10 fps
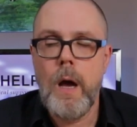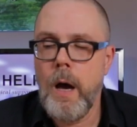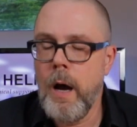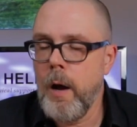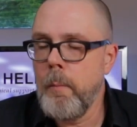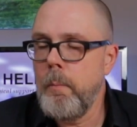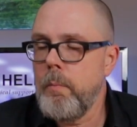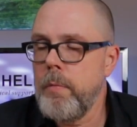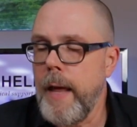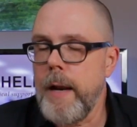
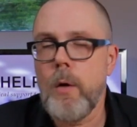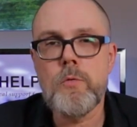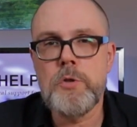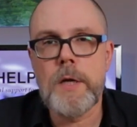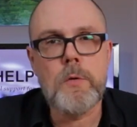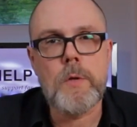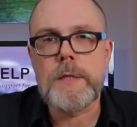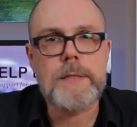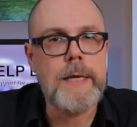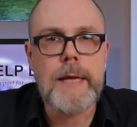They don't generally
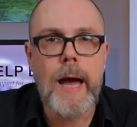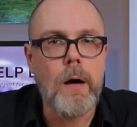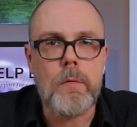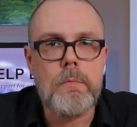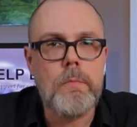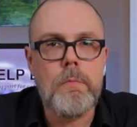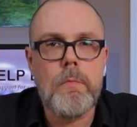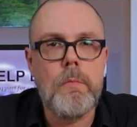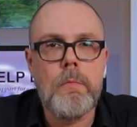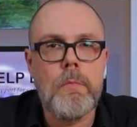seek out
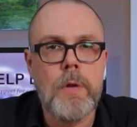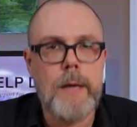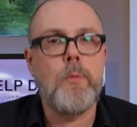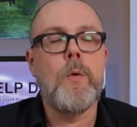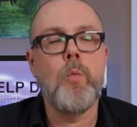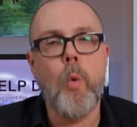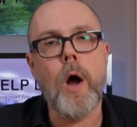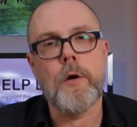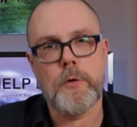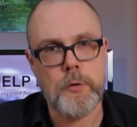liquid
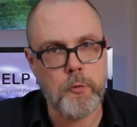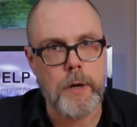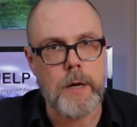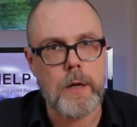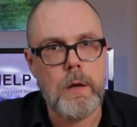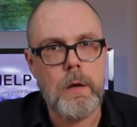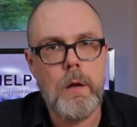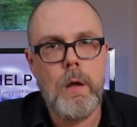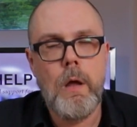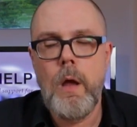water to drink.
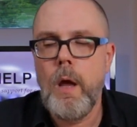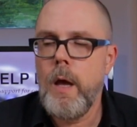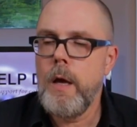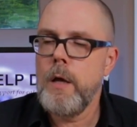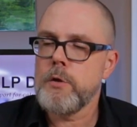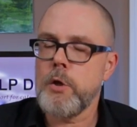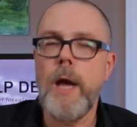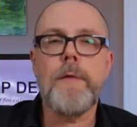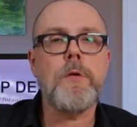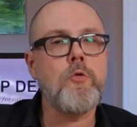So you
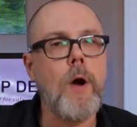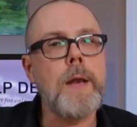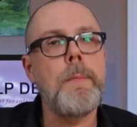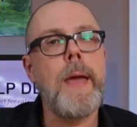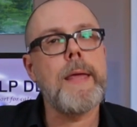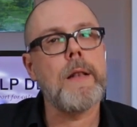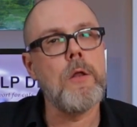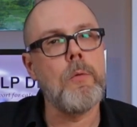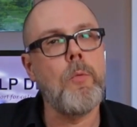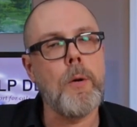have to try to make it a
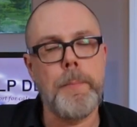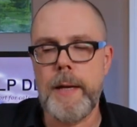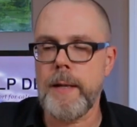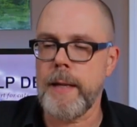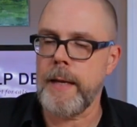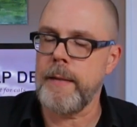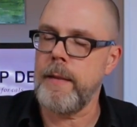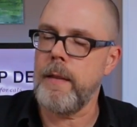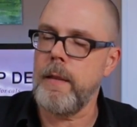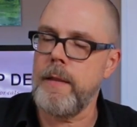little more appealing,
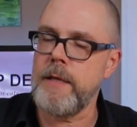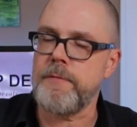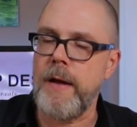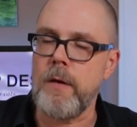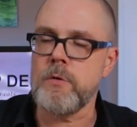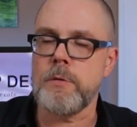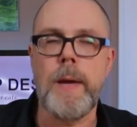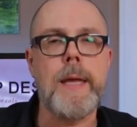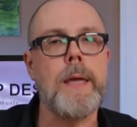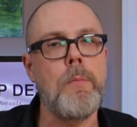and these fountains
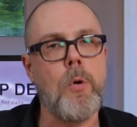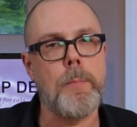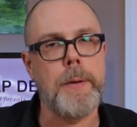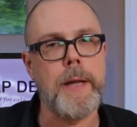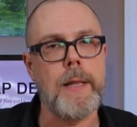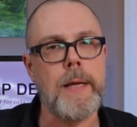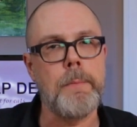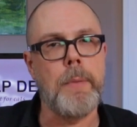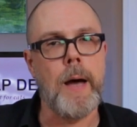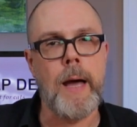make it more
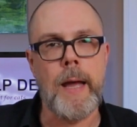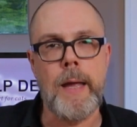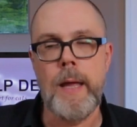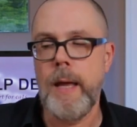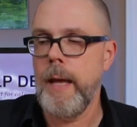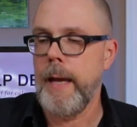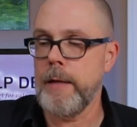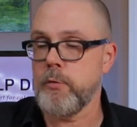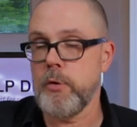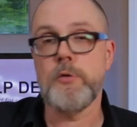appealing by
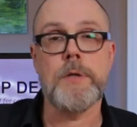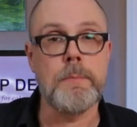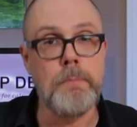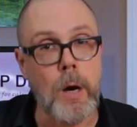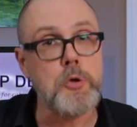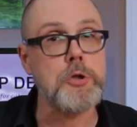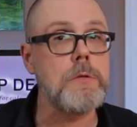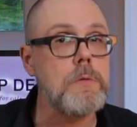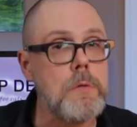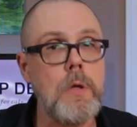introducing
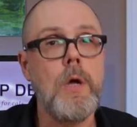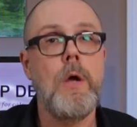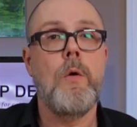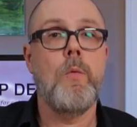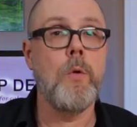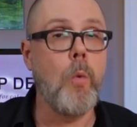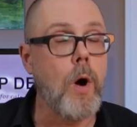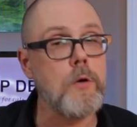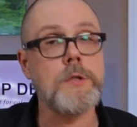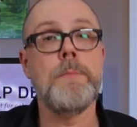motion. When the
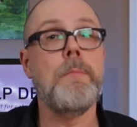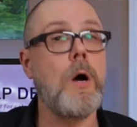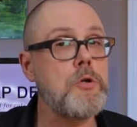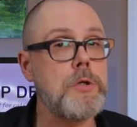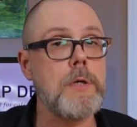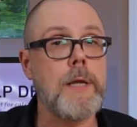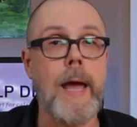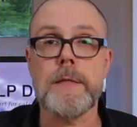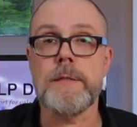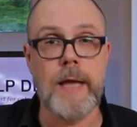water is in motion,
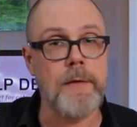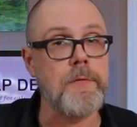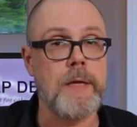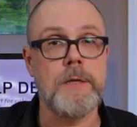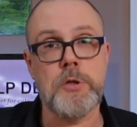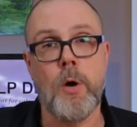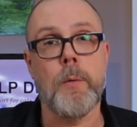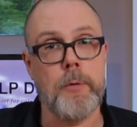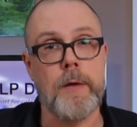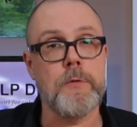cats definitely show a
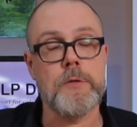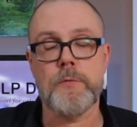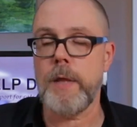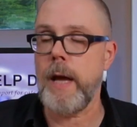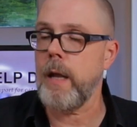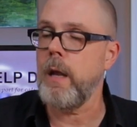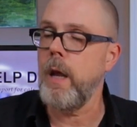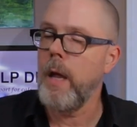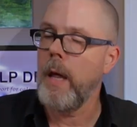preference for that.